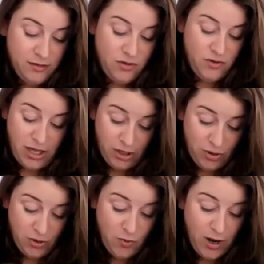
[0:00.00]
so that
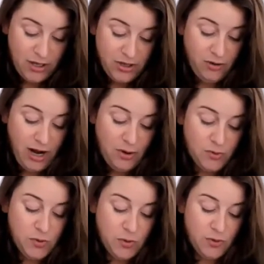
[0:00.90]
you and your
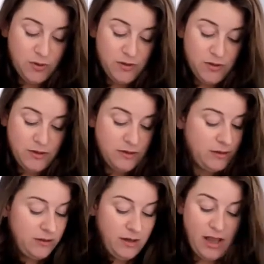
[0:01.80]
household
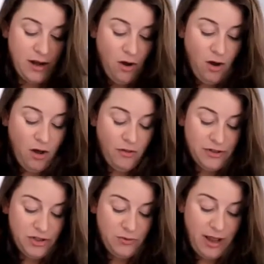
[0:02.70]
and all
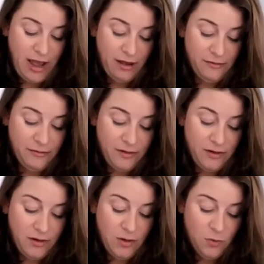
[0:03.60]
that you have
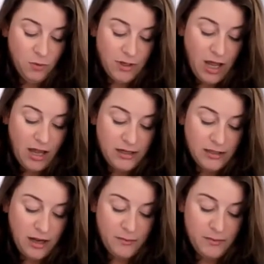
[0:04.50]
will
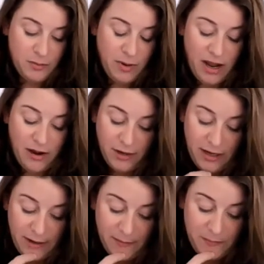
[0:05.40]
not come to
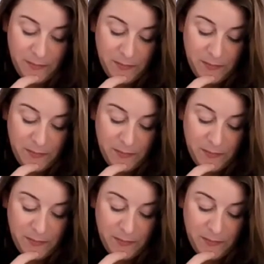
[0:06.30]
poverty.